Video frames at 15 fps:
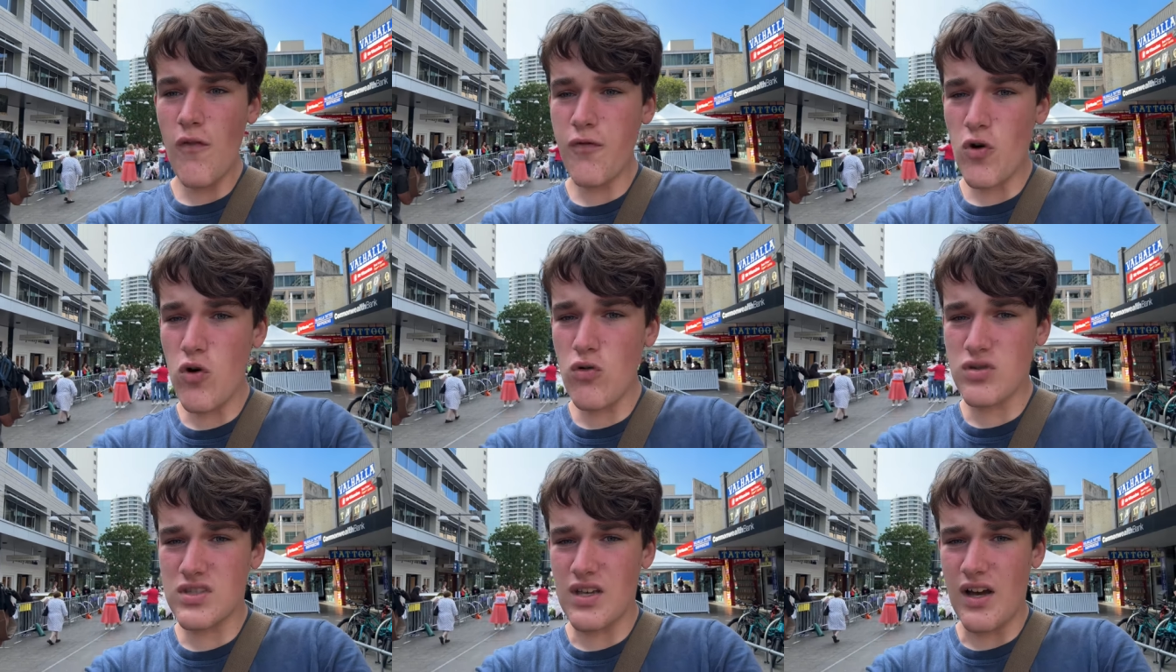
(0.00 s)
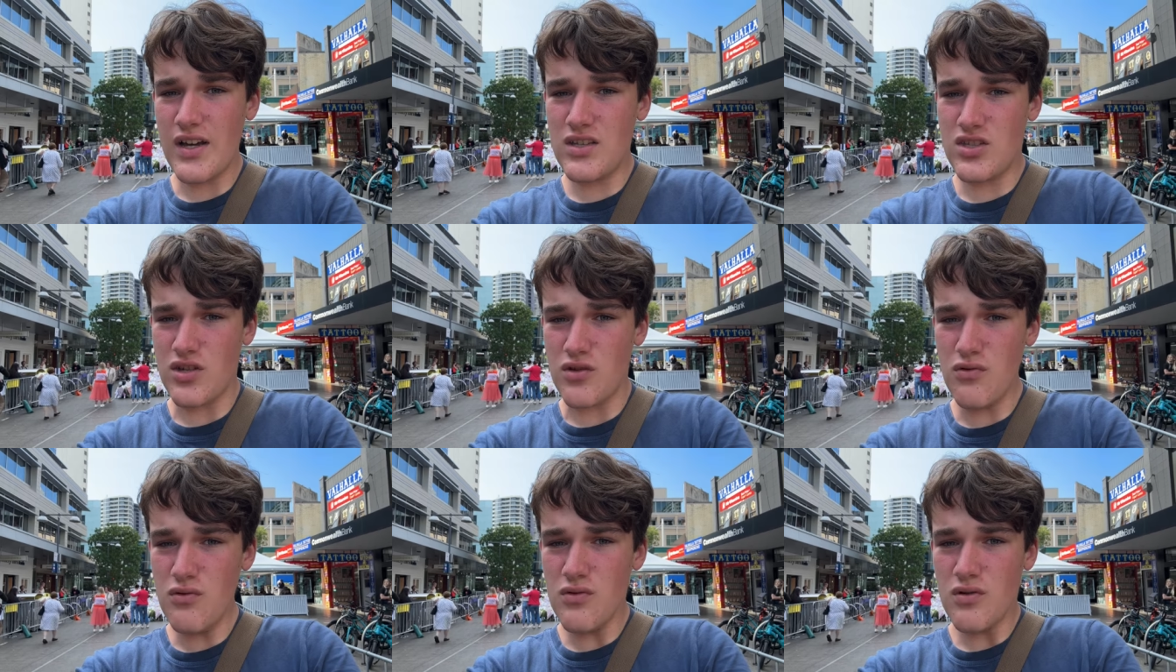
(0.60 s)
Of course I
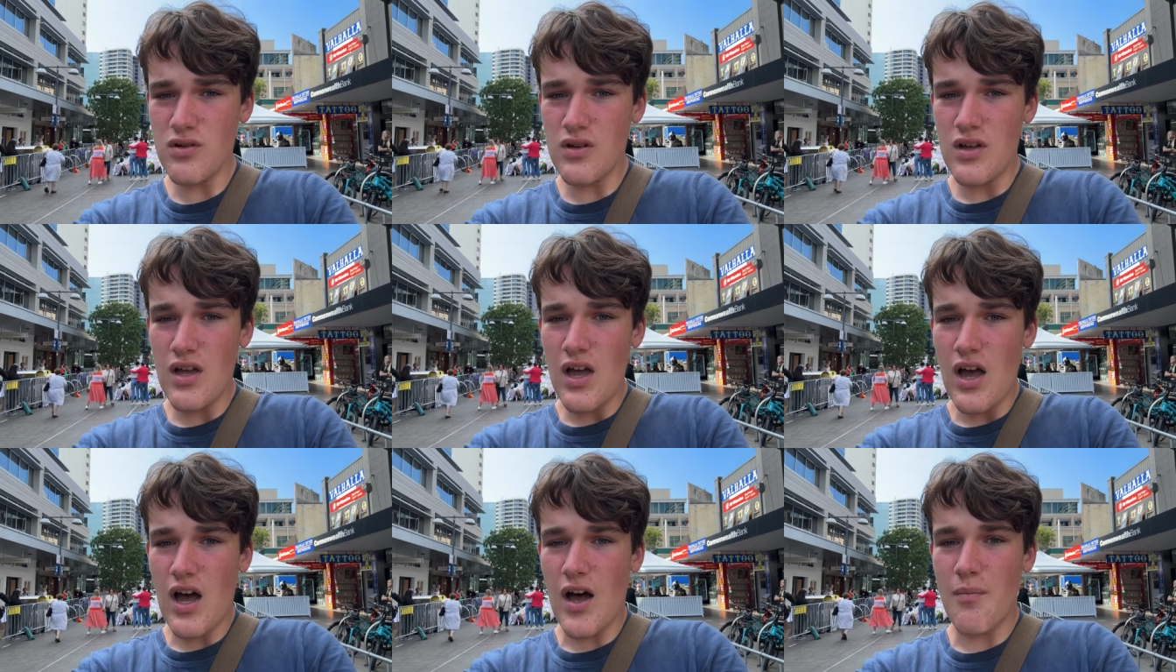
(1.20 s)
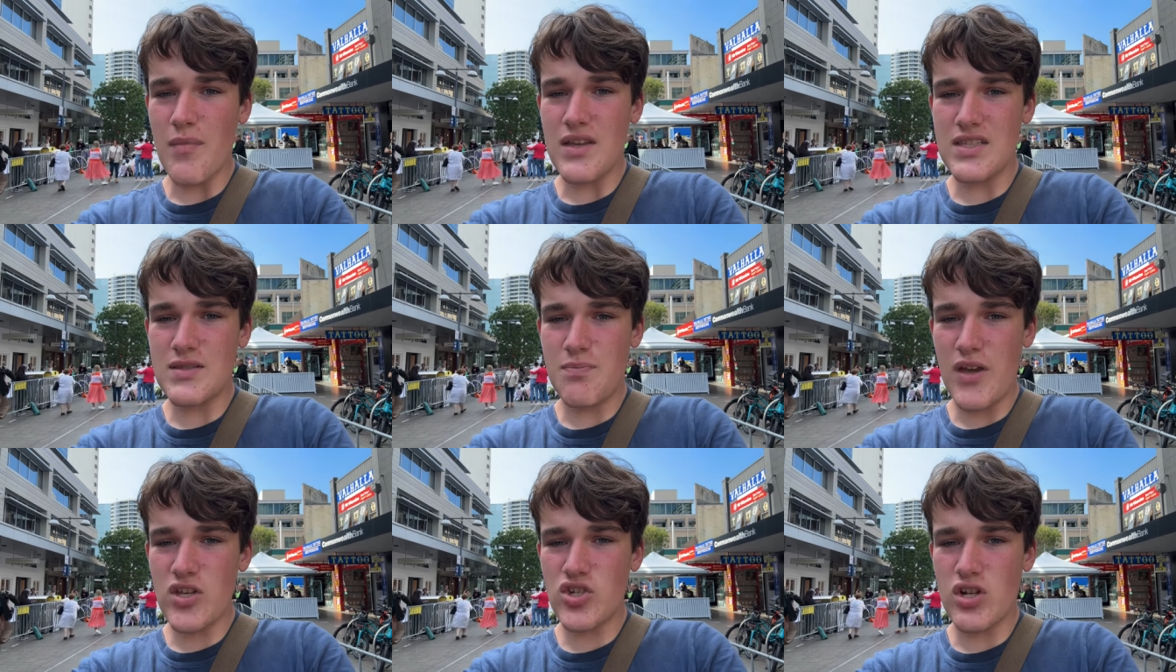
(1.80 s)
do,
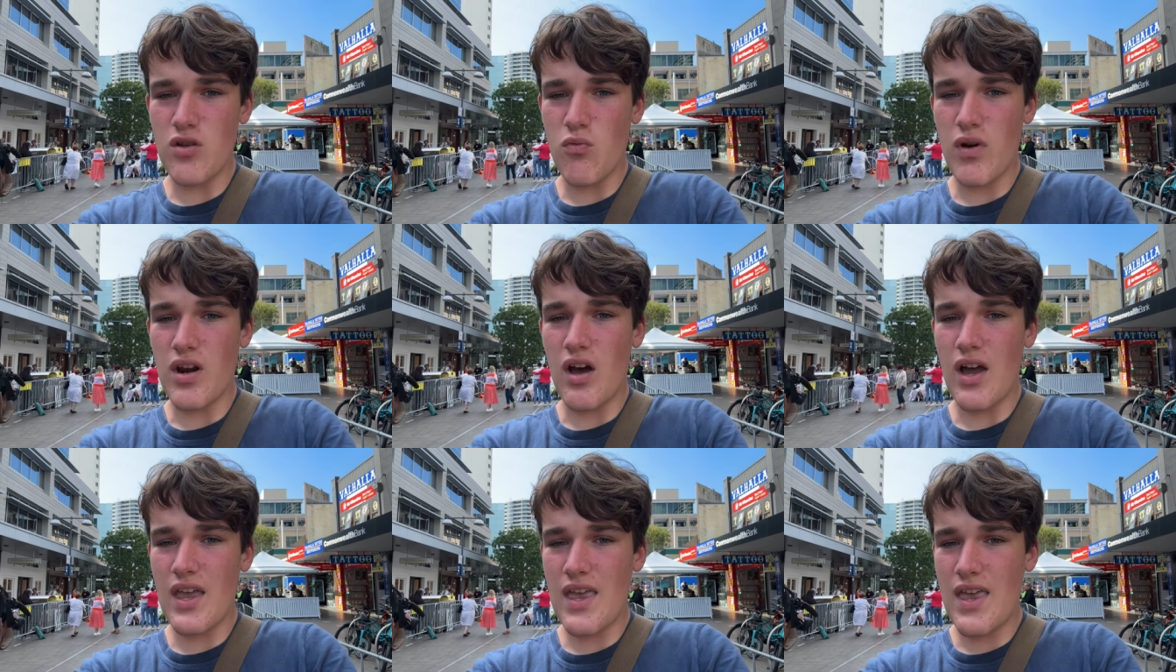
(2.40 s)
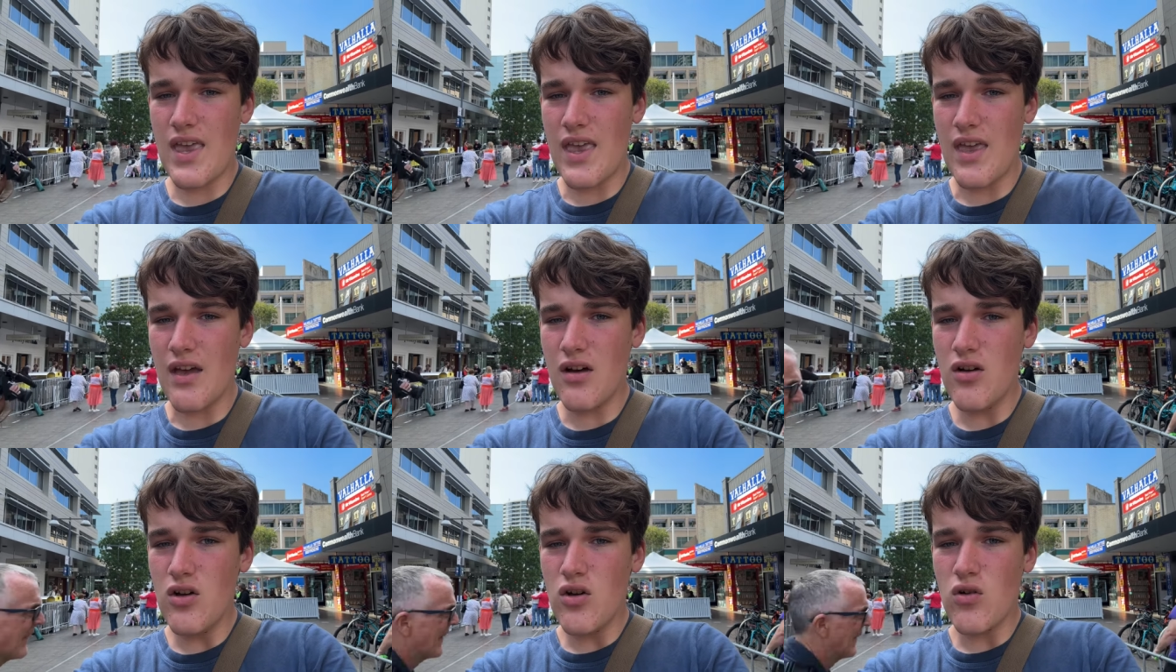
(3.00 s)
especially when I
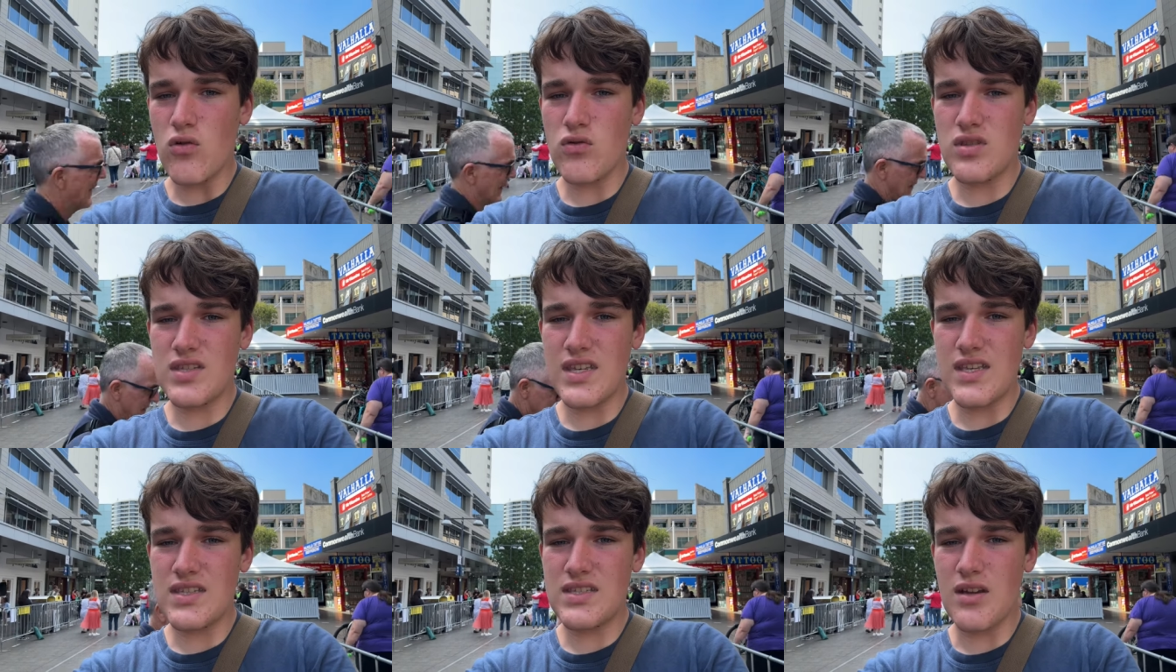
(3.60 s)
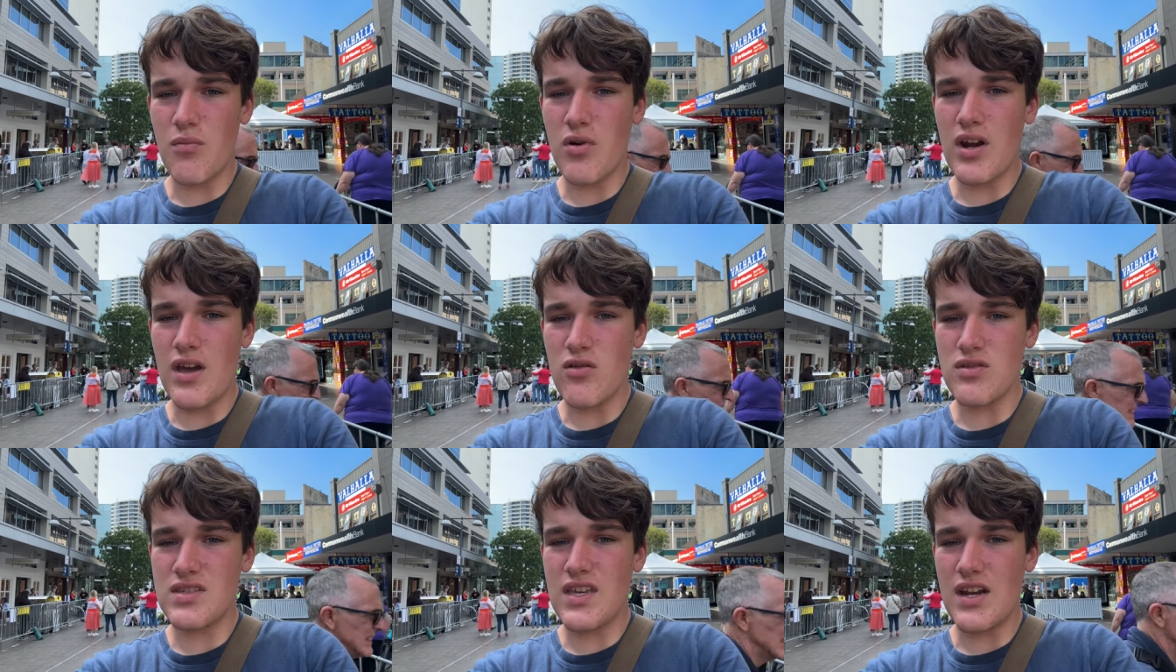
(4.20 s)
hear or see
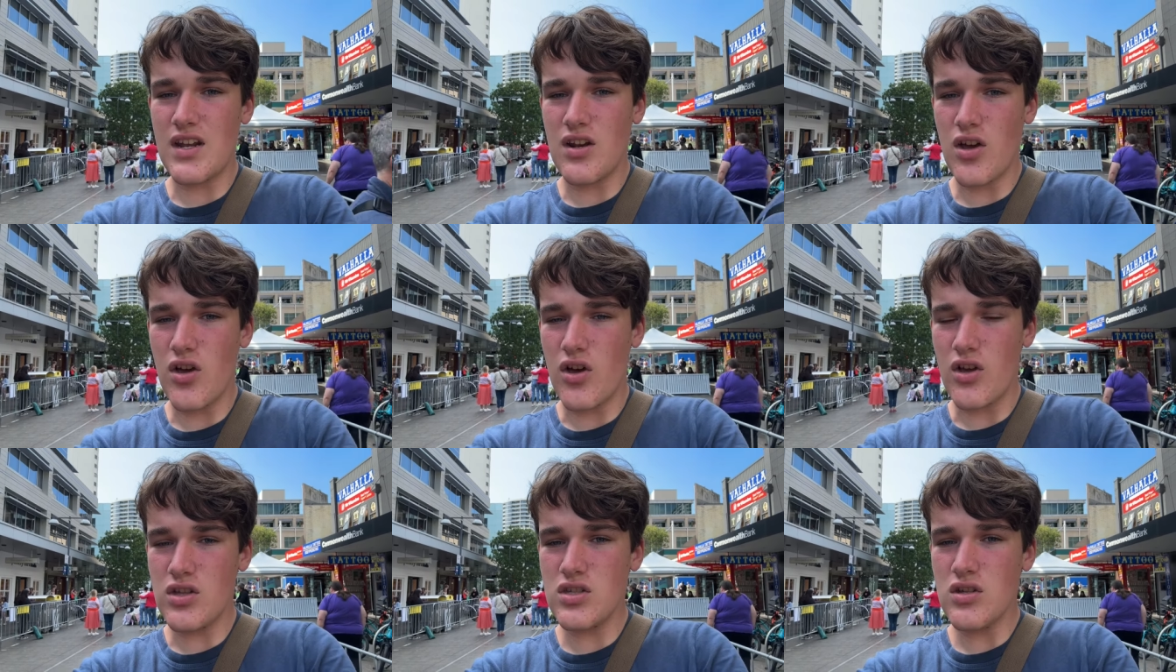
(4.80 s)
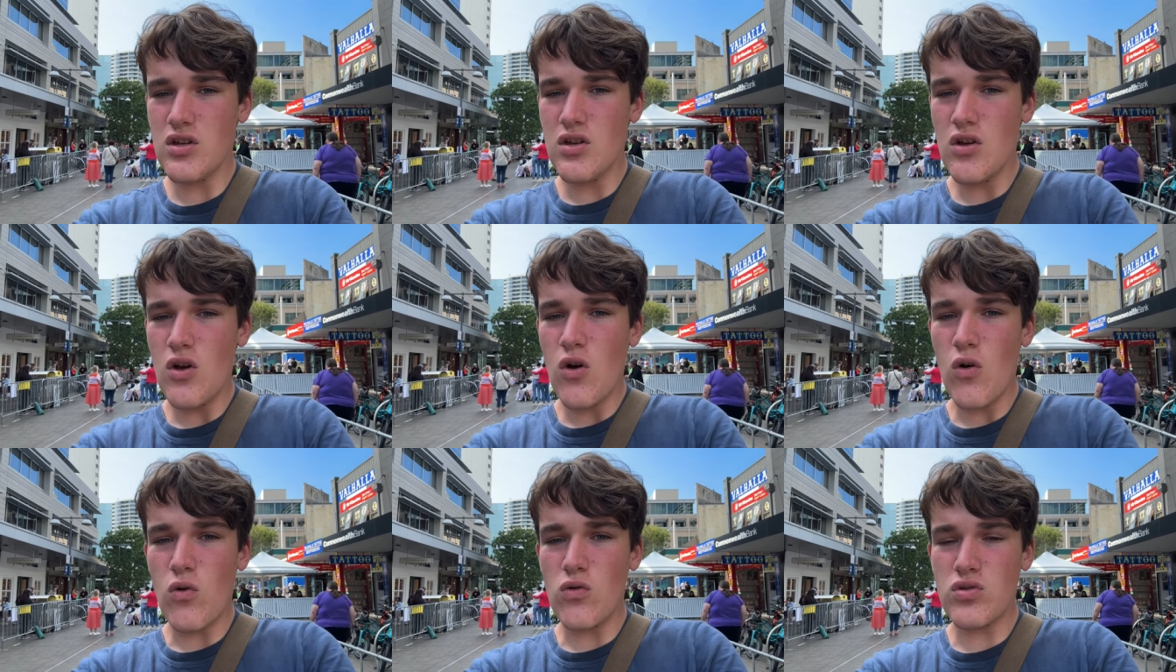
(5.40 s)
someone else getting hurt
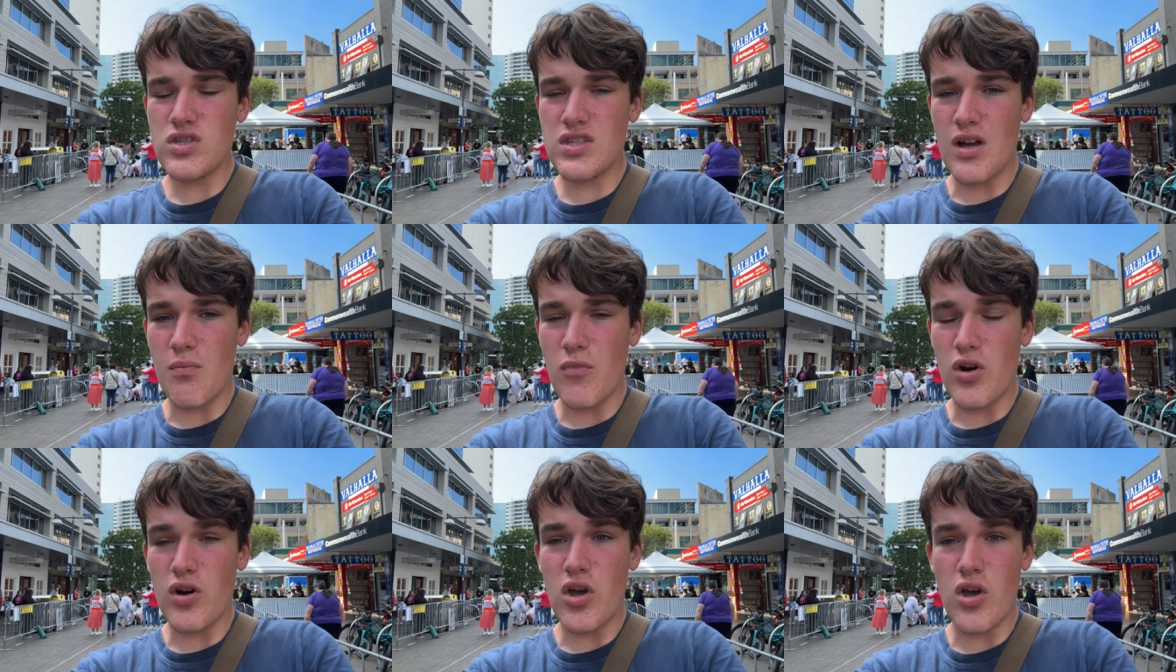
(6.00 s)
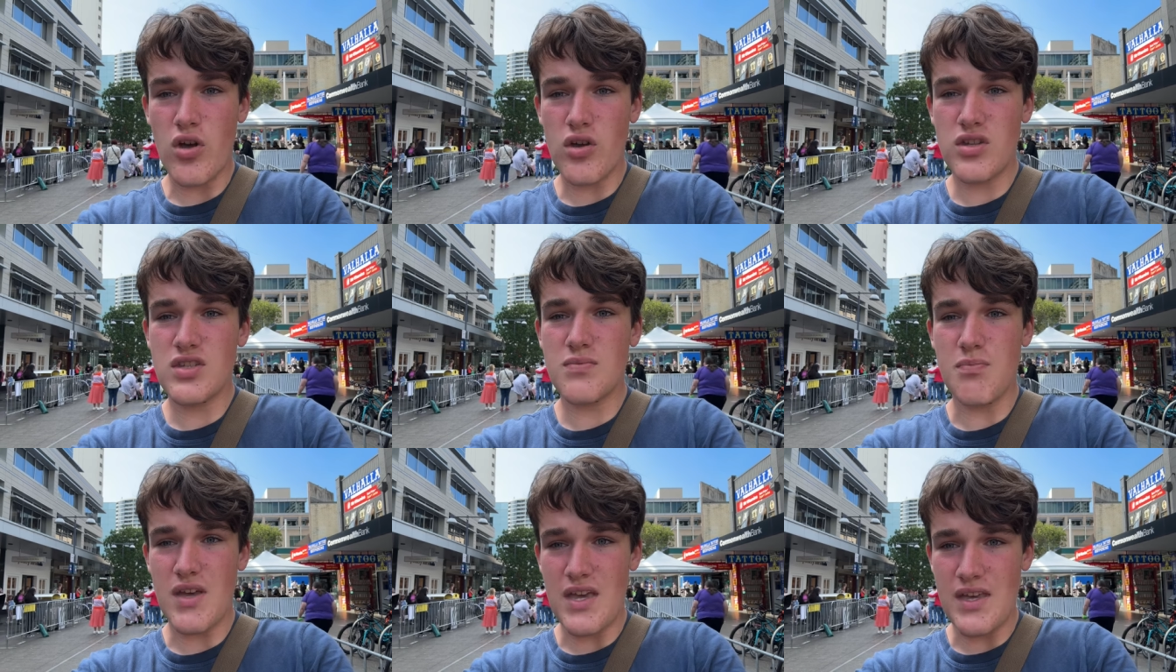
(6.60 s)
or someone
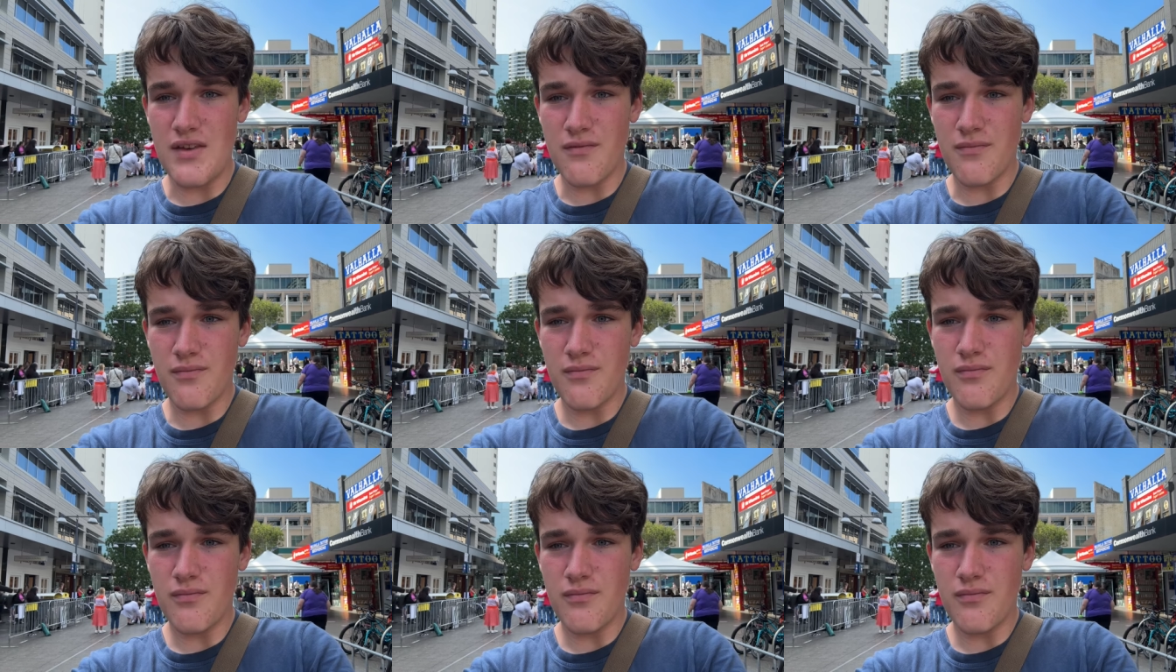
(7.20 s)
hurts me.